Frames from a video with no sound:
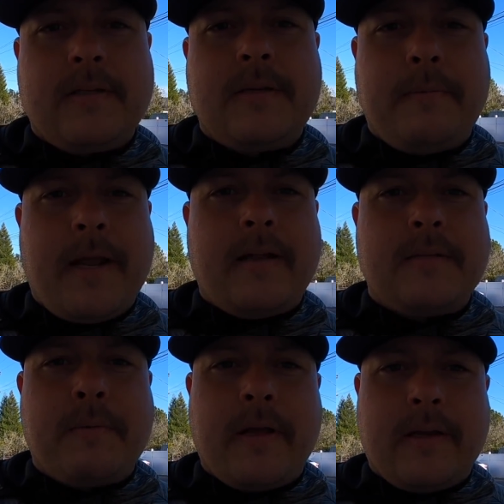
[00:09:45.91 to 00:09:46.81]
To ship it out,
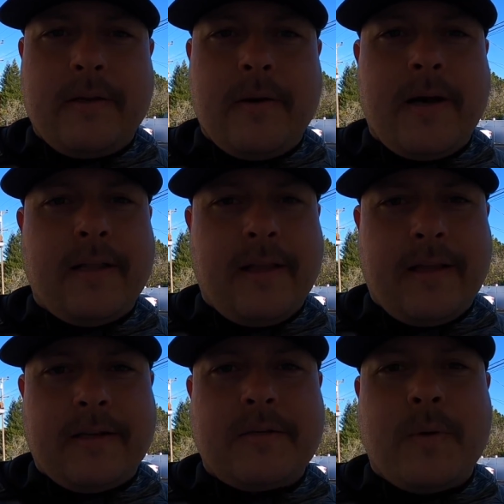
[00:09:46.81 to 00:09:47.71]
it's probably going to go out
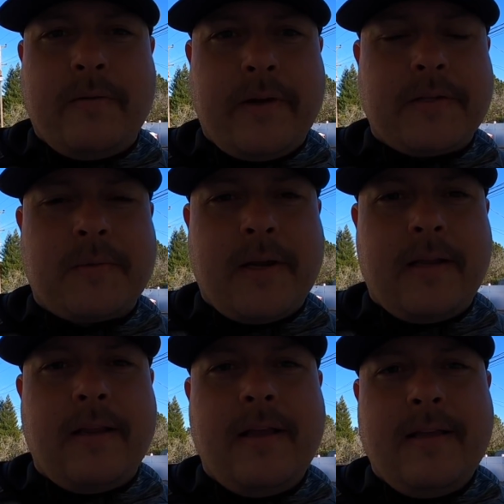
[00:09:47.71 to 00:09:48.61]
like at a 12-ounce rate.